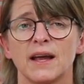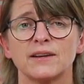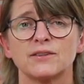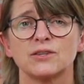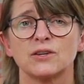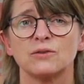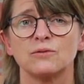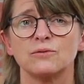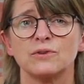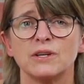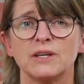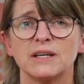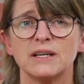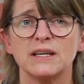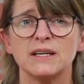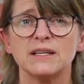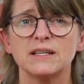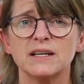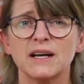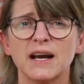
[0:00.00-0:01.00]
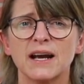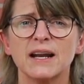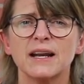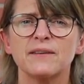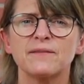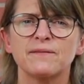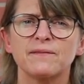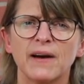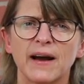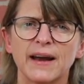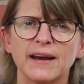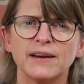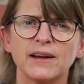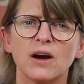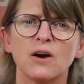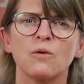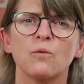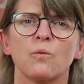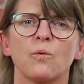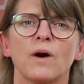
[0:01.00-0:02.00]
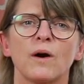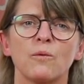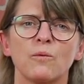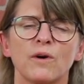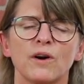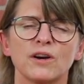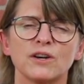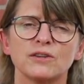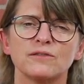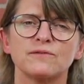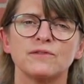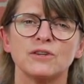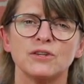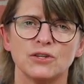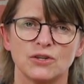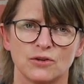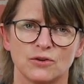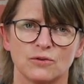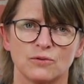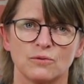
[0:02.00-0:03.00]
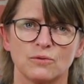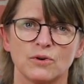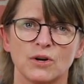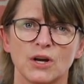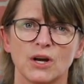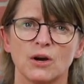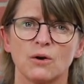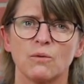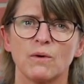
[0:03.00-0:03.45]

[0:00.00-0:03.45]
So you need to kind of find out what works for you,